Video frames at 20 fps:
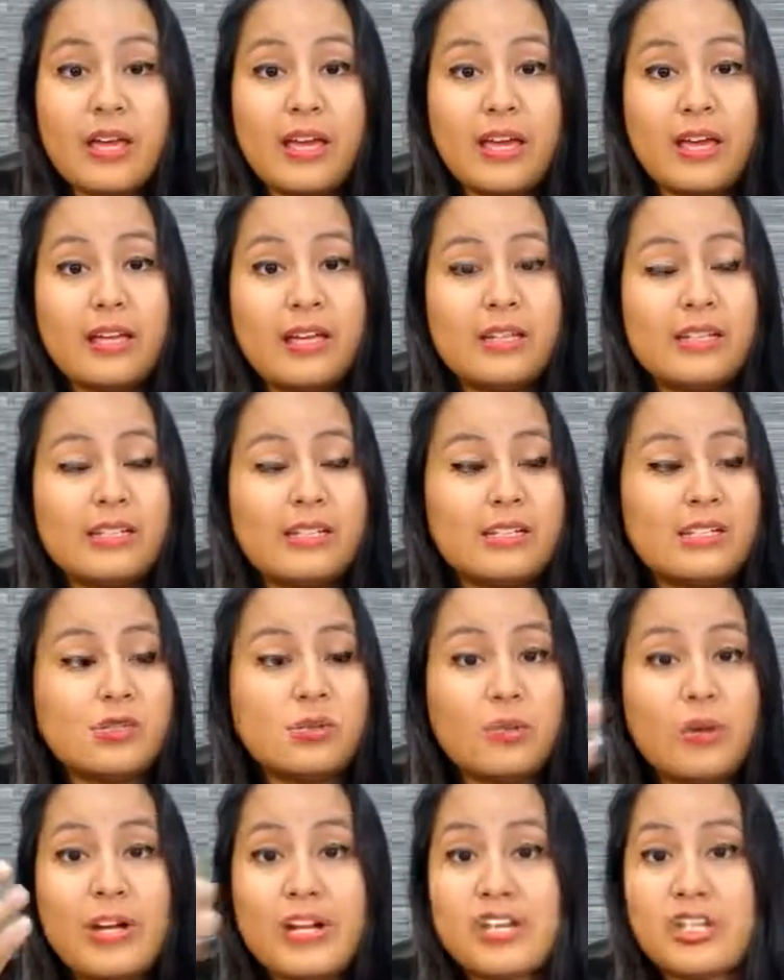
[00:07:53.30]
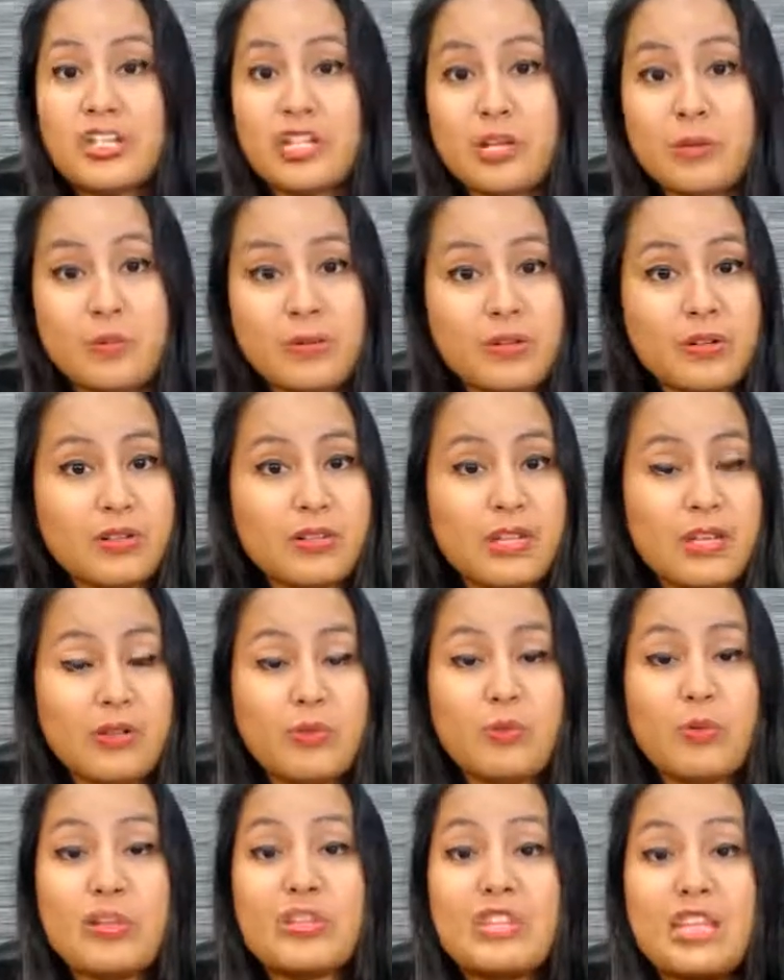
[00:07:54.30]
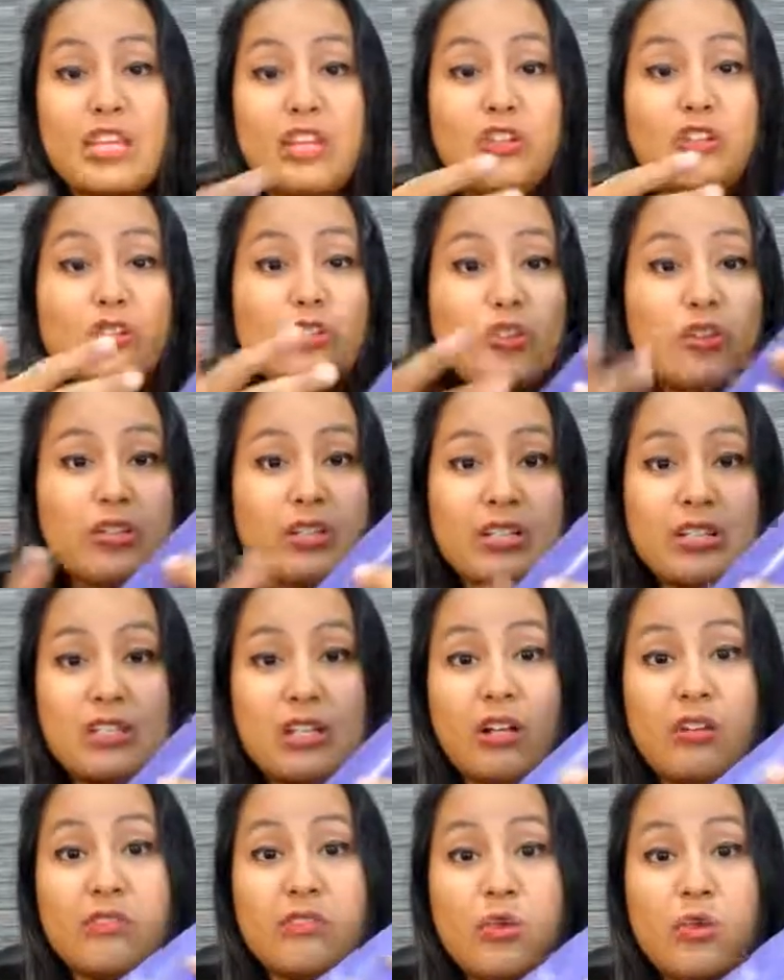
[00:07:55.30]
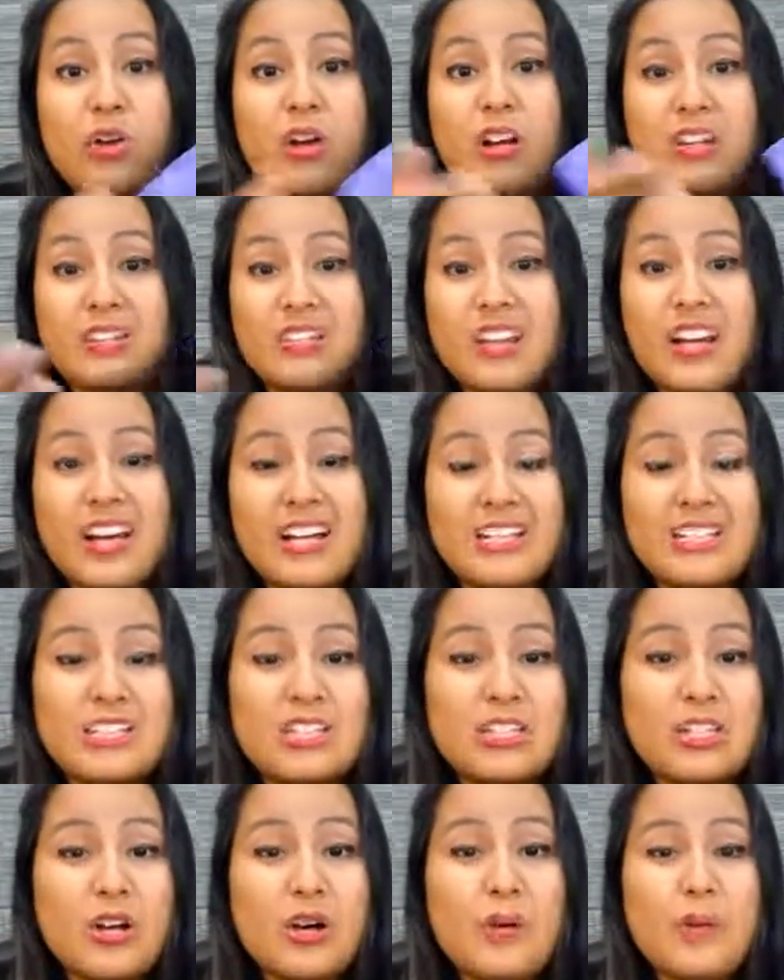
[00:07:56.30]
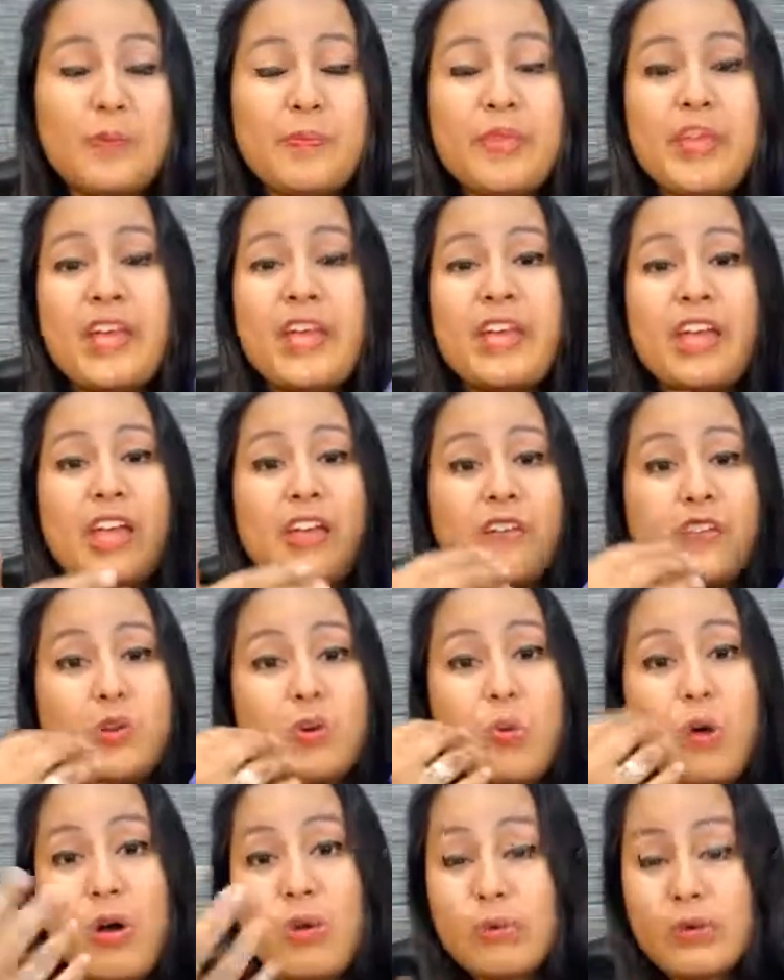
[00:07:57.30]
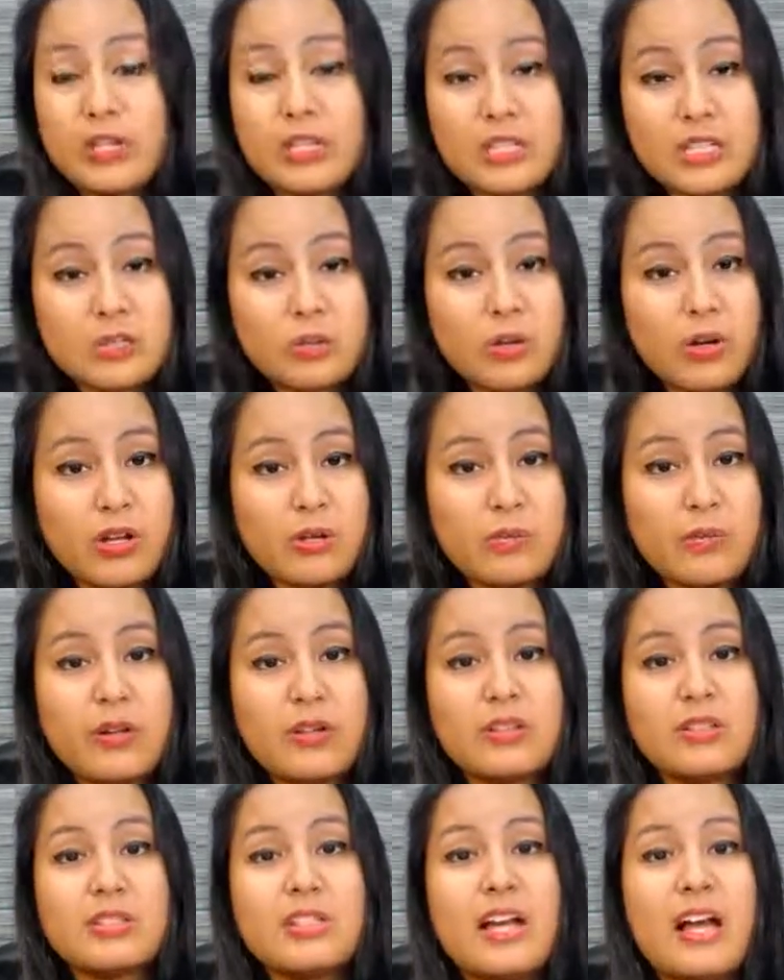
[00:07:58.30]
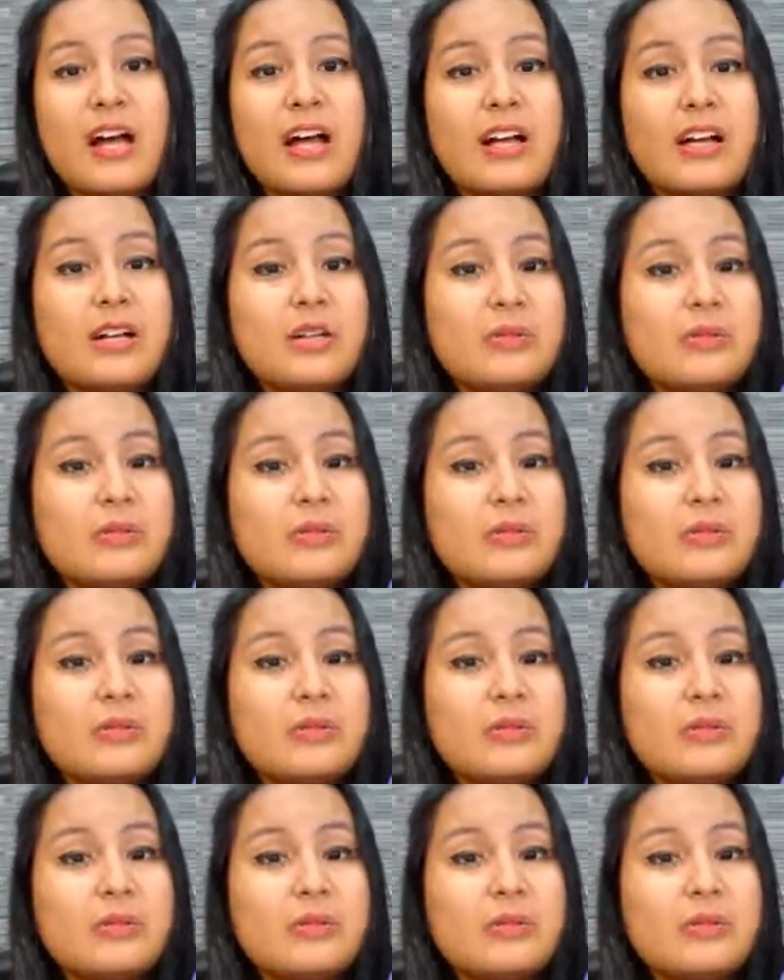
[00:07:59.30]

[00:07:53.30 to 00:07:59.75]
and it's way cheaper than what they usually sell for online. So if you want one of these water bottles, I